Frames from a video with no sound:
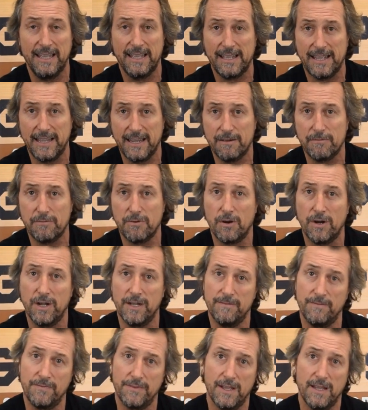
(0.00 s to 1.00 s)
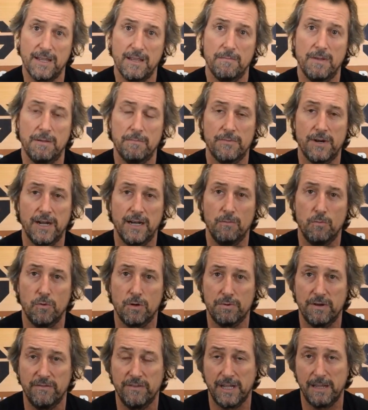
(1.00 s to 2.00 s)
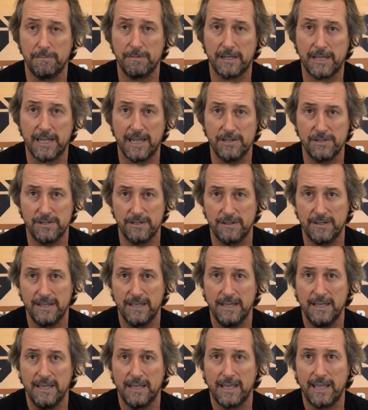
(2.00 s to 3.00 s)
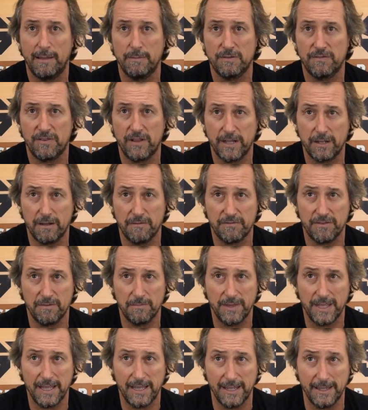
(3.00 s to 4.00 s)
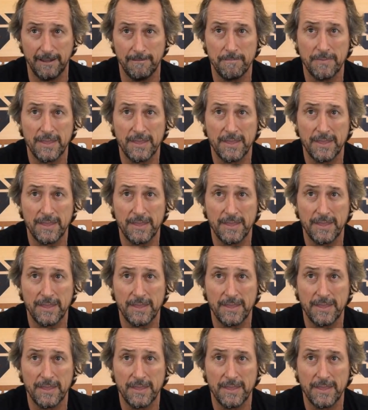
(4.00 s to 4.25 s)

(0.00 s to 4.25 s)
get it right and your membrane waterproofing application keeps flowing on from there.